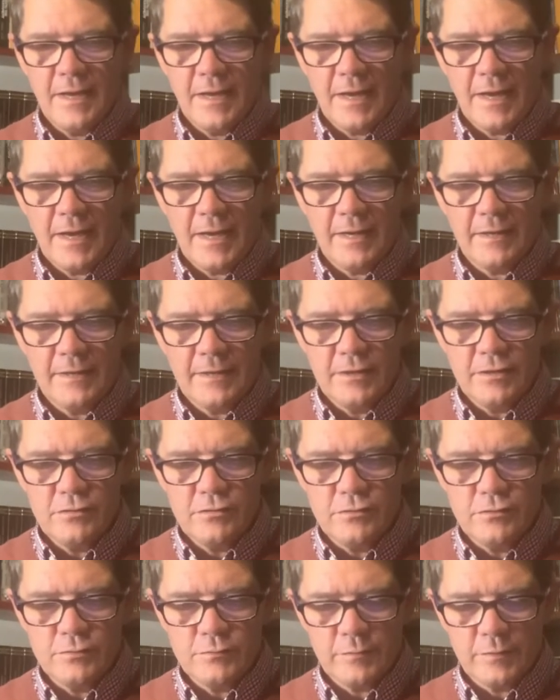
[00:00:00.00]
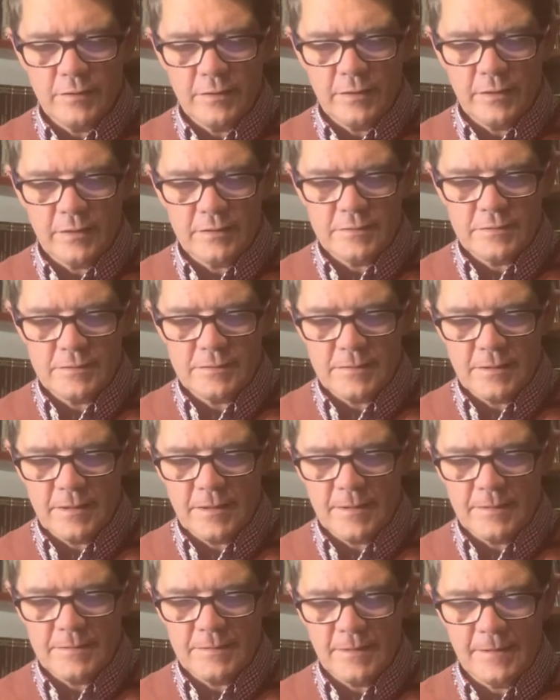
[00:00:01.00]
and issues within our
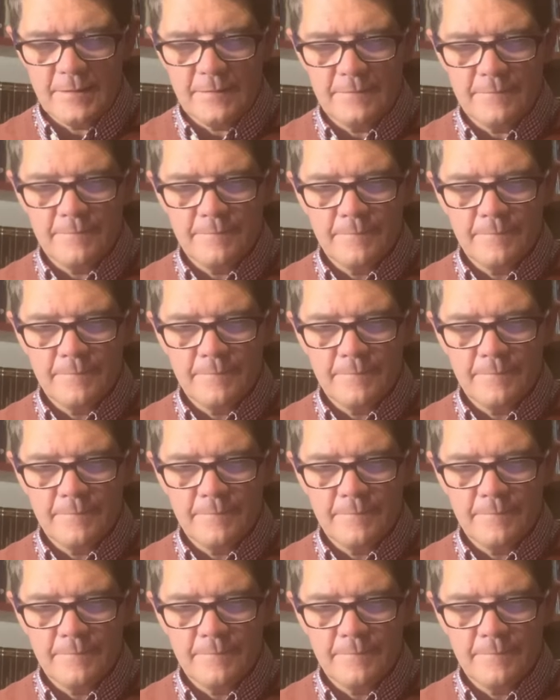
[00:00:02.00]
society.